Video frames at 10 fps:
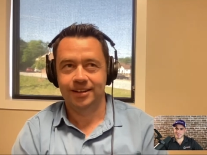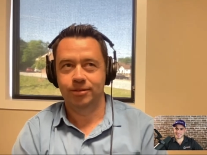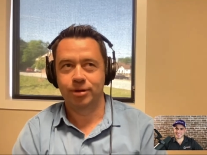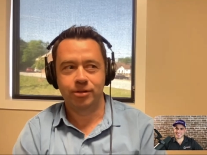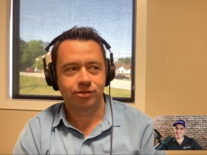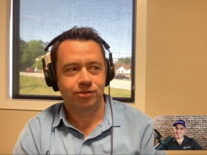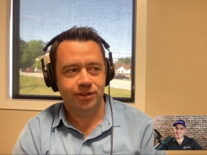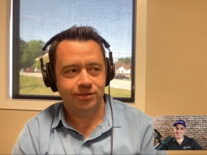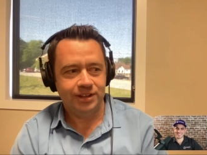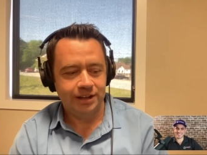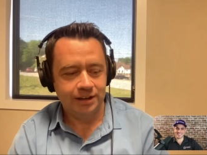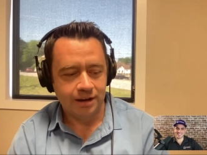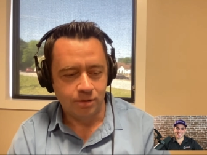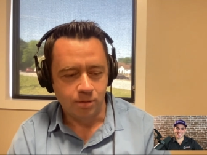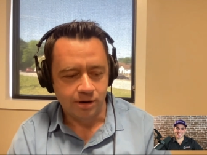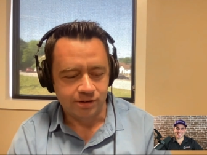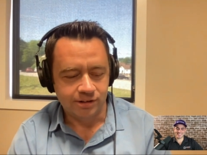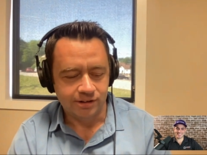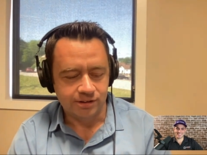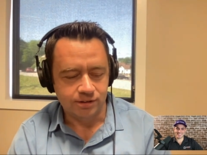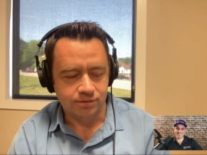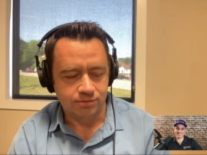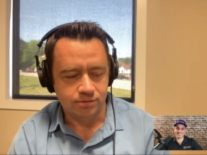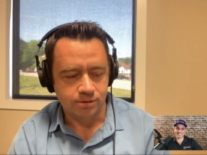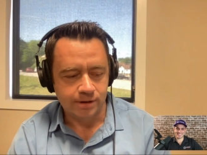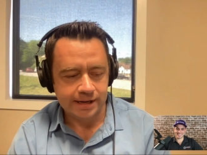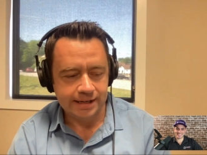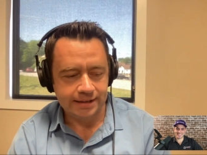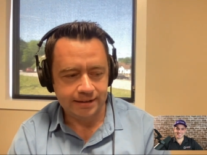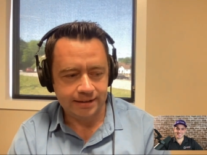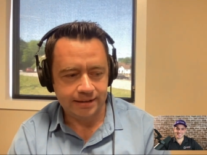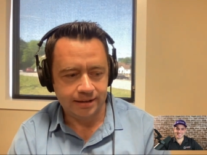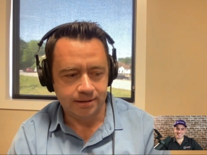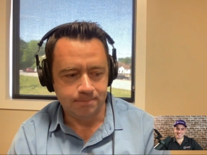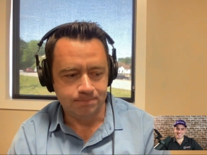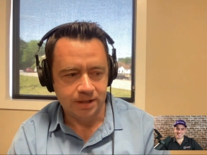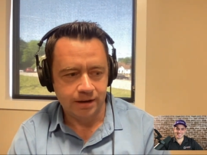When I was 15, I washed dishes for a, um,